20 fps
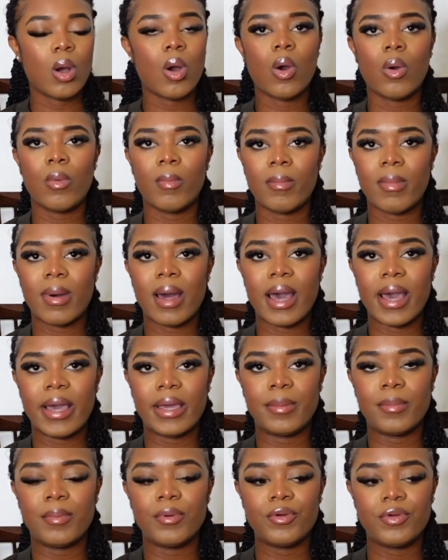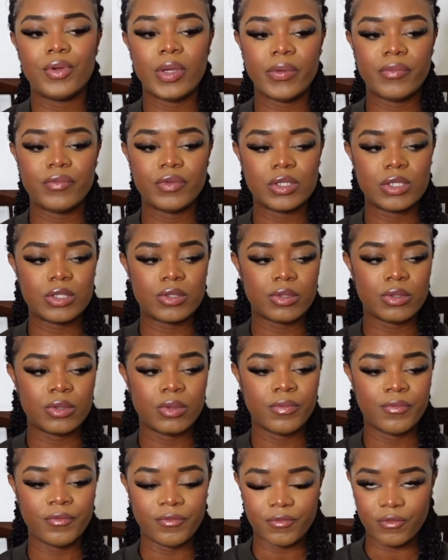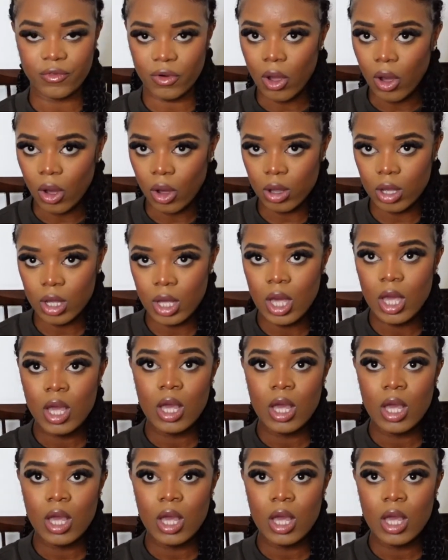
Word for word: on my previous vlog